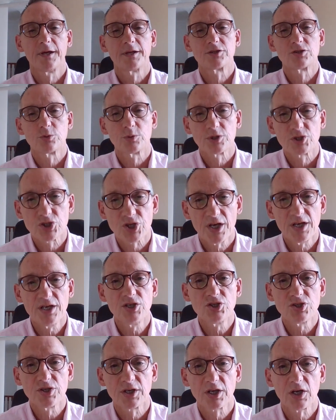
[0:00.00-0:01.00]
to a
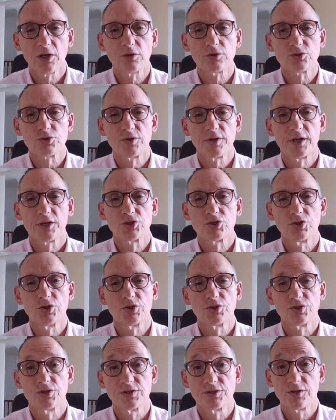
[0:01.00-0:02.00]
change in culture in our
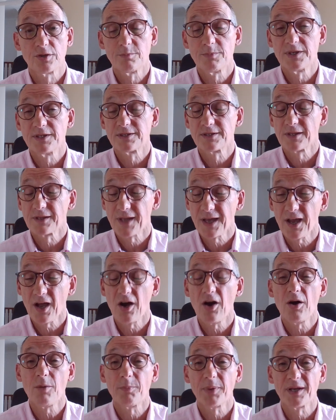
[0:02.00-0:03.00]
churches that means that they
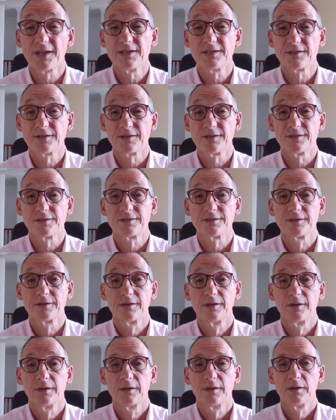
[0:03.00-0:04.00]
are places
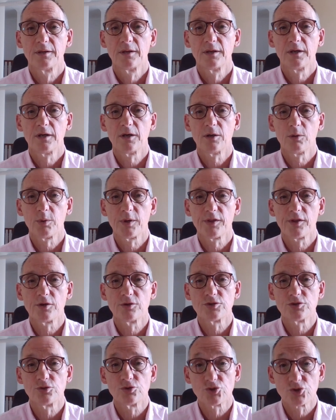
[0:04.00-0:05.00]
where
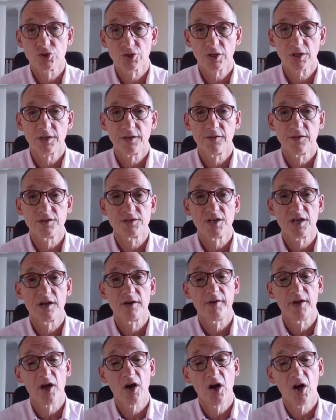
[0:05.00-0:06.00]
those who struggle in this
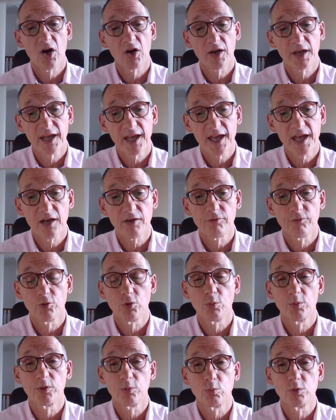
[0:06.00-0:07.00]
area are cared
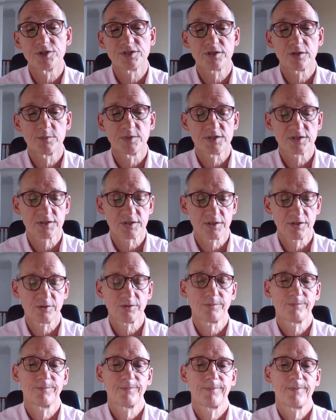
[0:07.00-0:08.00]
for with wisdom and
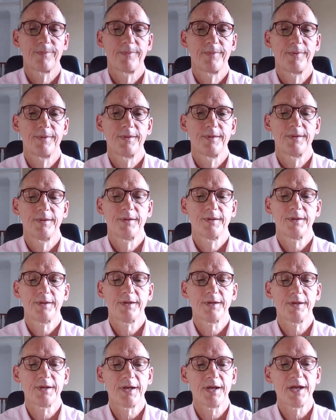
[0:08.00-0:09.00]
skill
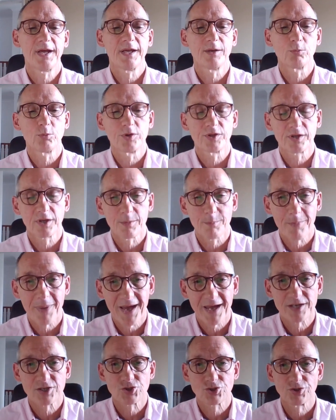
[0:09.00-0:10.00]
and with
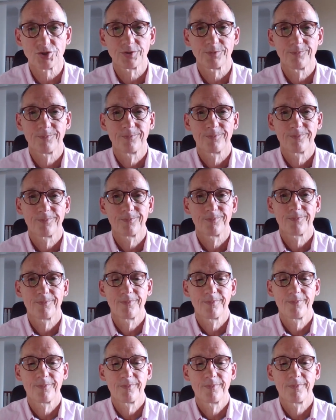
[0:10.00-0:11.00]
compassion.
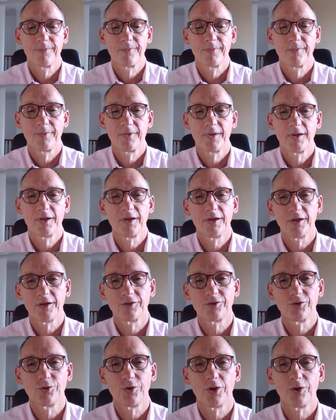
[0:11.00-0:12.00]
I
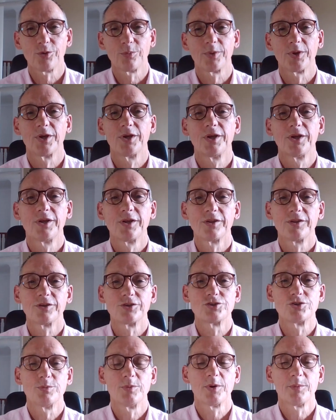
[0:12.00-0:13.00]
do hope
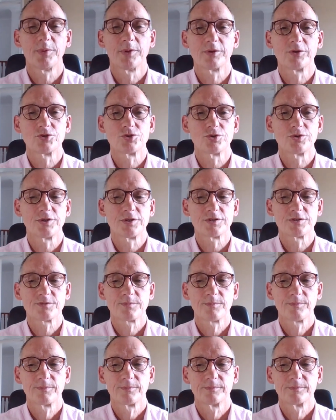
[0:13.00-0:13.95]
that you might be able to join us.